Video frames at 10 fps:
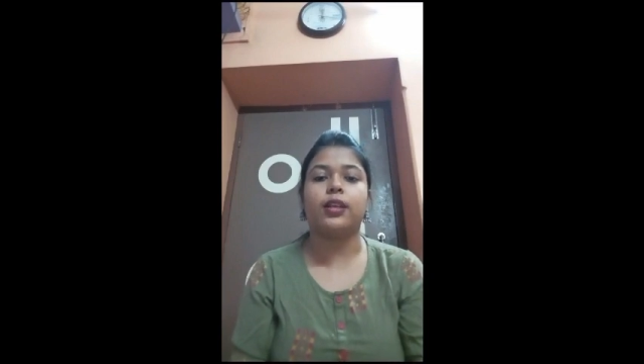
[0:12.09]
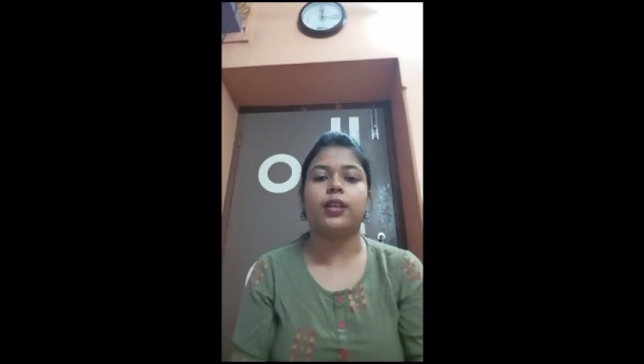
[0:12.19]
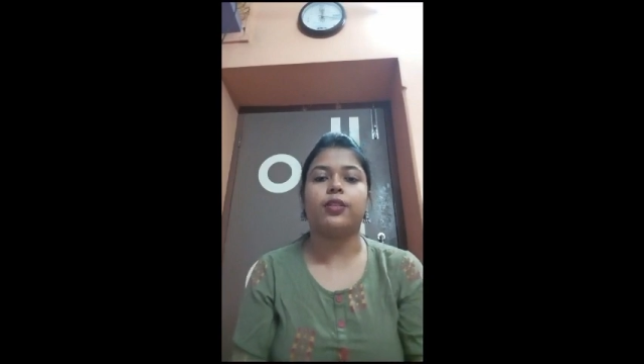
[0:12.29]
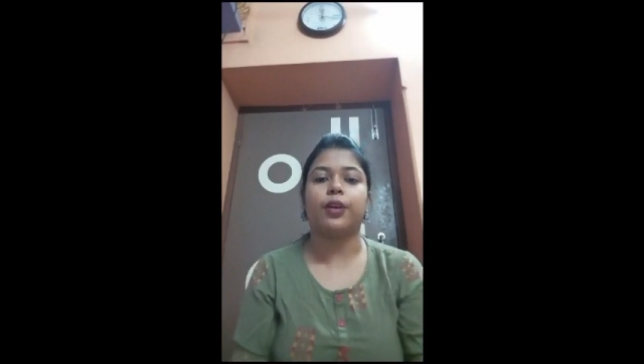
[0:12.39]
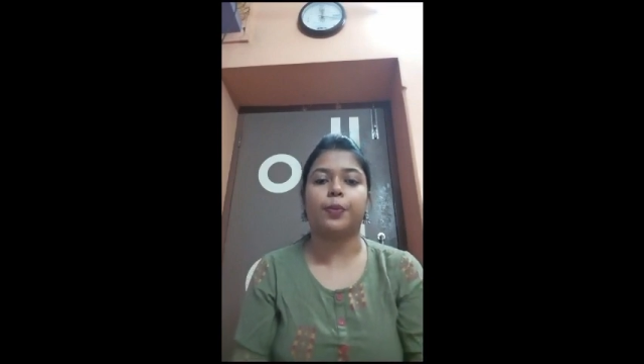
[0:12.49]

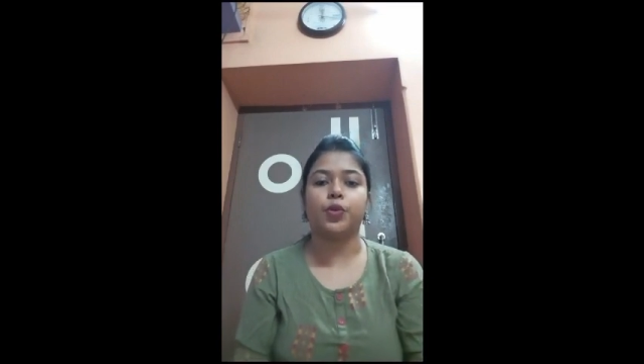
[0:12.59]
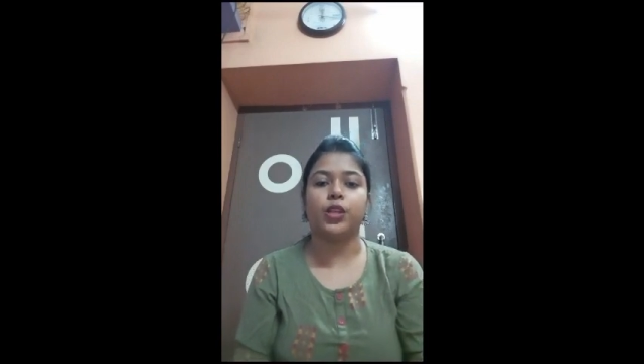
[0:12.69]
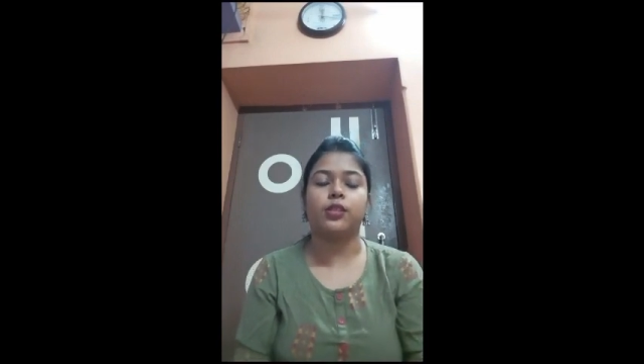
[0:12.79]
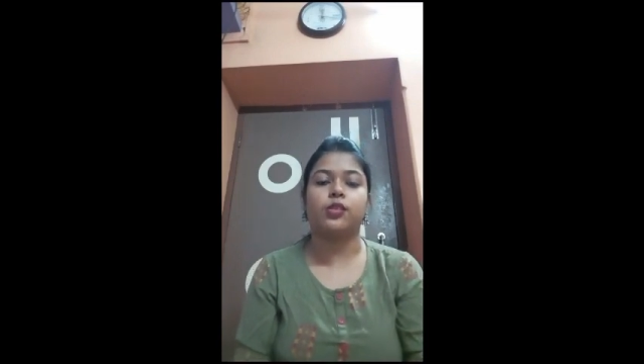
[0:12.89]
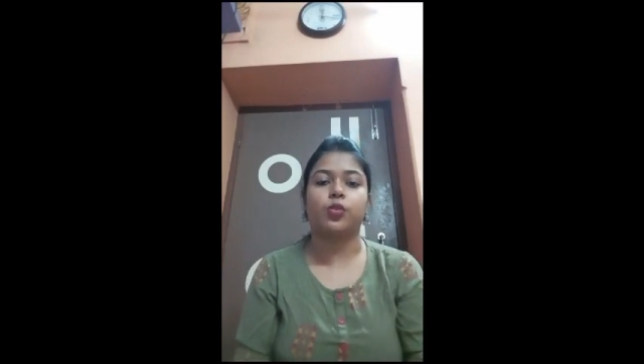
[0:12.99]
in a
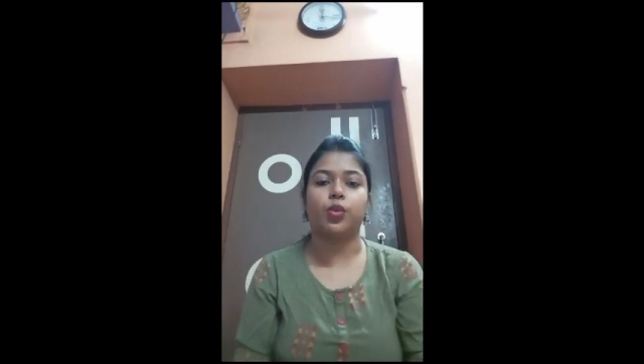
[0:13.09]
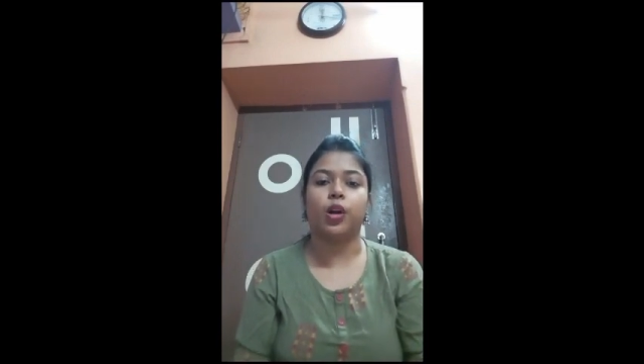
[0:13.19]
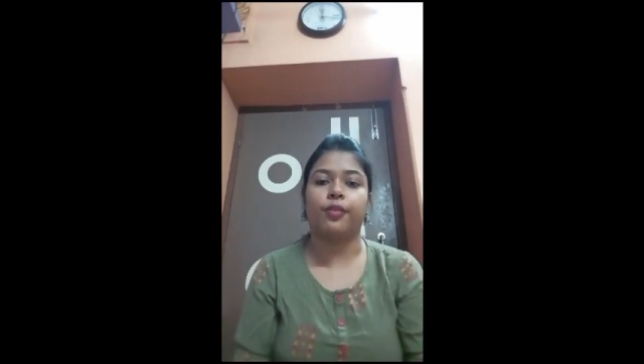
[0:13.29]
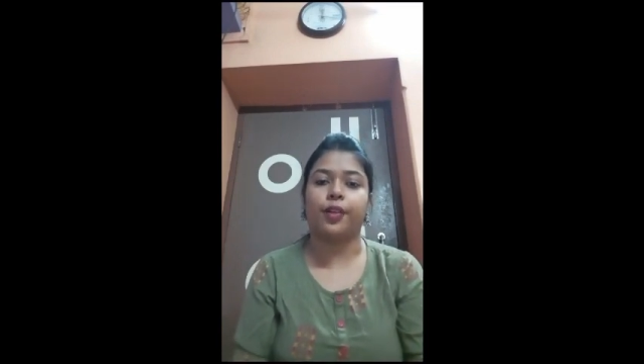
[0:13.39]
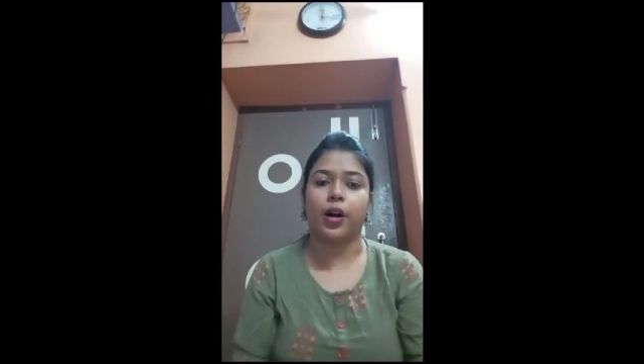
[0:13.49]
reputed
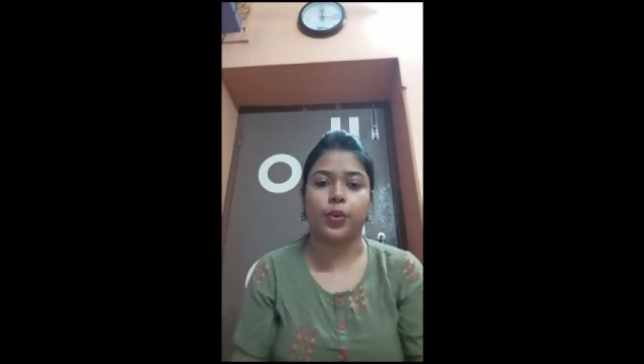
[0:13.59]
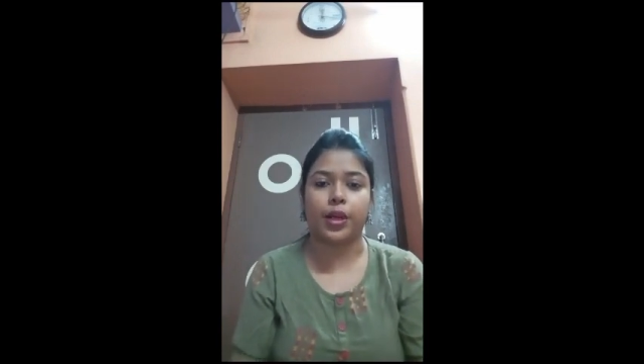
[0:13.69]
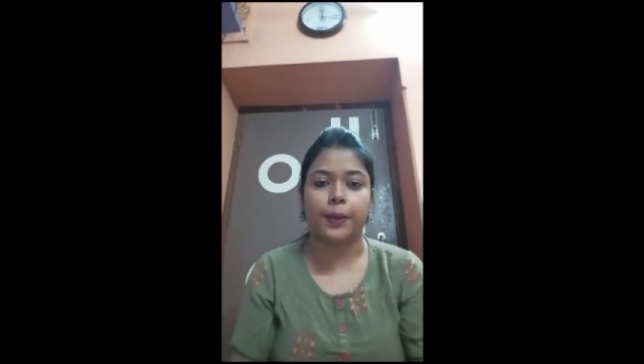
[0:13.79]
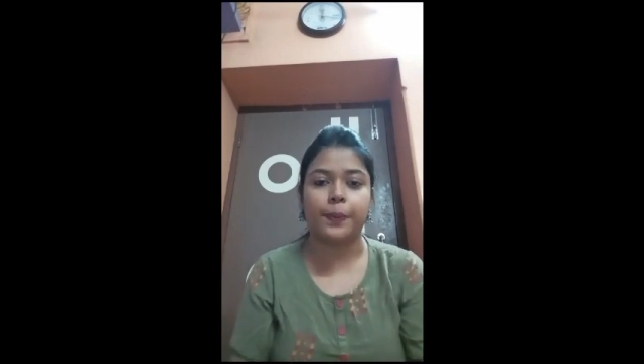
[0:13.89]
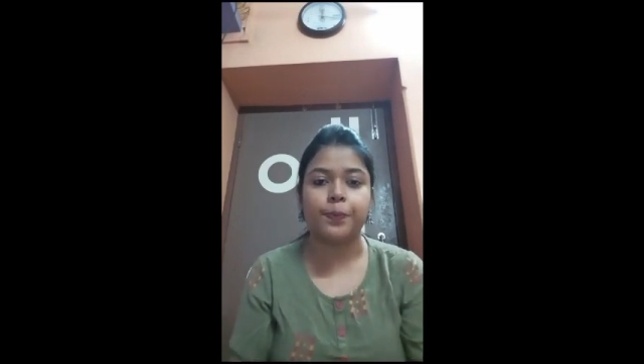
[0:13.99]
school of
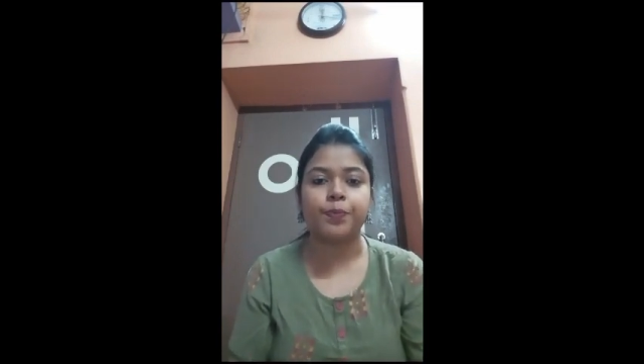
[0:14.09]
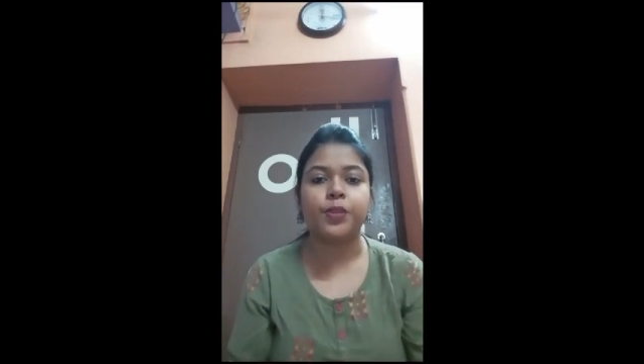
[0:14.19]
Howrah.